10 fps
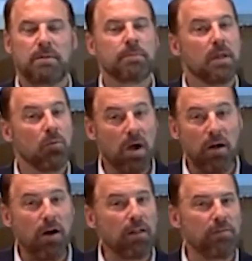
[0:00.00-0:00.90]
And while
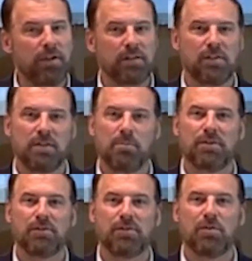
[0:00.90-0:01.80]
all of us in the
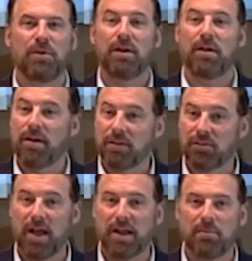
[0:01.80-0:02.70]
business community are
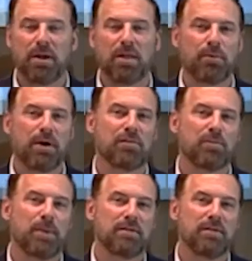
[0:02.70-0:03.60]
excited by the
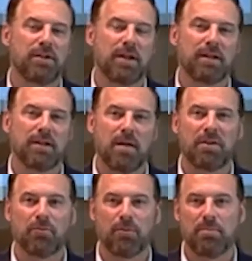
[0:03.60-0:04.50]
prospect of an economic
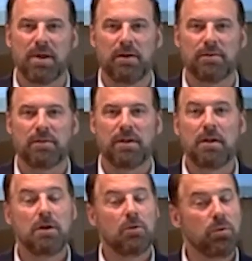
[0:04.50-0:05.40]
rebound,
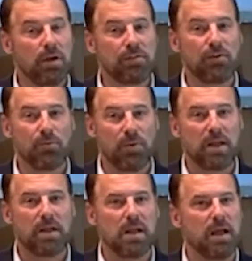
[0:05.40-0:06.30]
we also
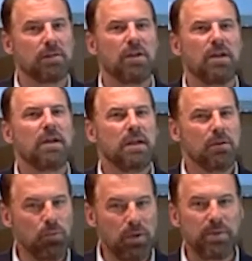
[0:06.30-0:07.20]
recognize it
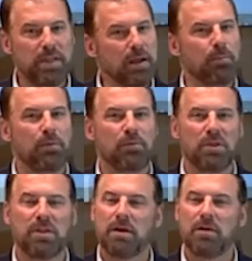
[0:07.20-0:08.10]
will be coupled with
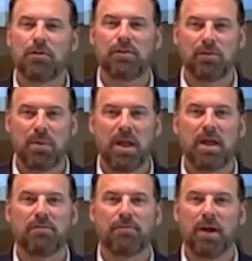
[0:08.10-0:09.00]
an increased
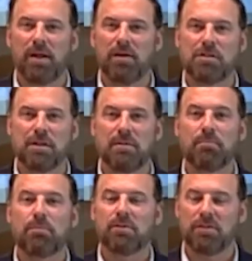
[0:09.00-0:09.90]
demand for energy,
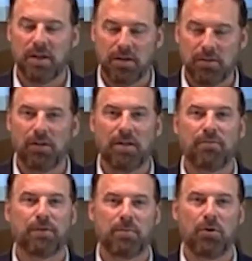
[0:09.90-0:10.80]
particularly
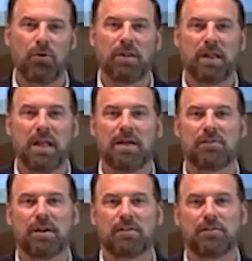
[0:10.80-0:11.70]
from the oil and gas
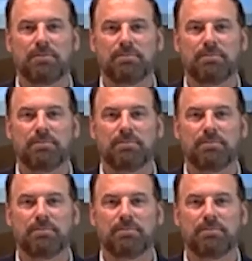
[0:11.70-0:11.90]
sector.